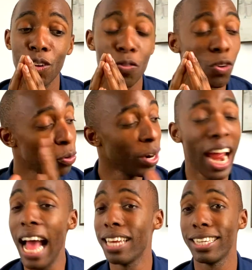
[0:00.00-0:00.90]
rumor
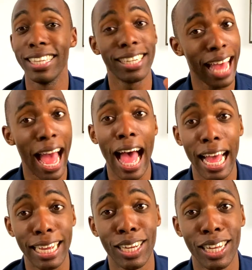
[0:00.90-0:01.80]
has it, this
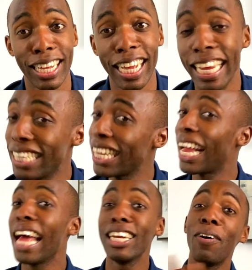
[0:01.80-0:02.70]
guy, he's like,
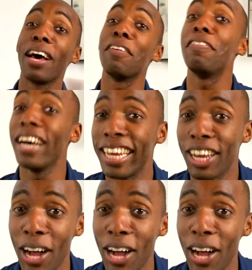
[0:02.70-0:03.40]
I know how to fight, y'all.